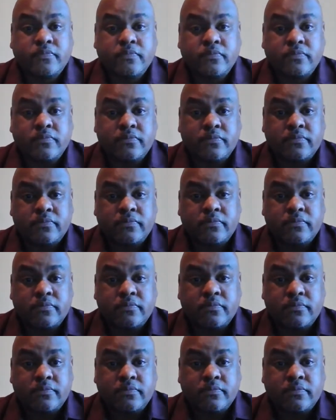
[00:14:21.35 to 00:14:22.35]

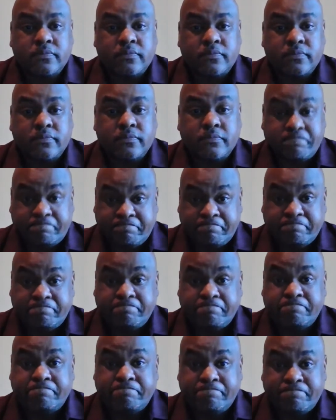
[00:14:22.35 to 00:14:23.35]

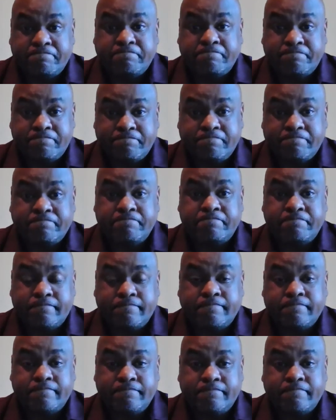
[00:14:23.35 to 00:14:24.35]

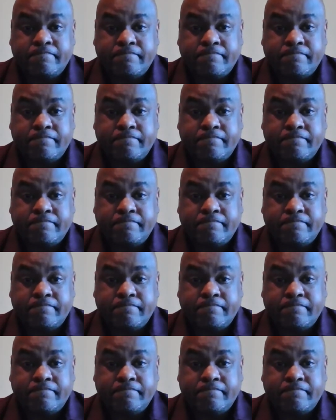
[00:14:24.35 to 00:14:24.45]
(silence)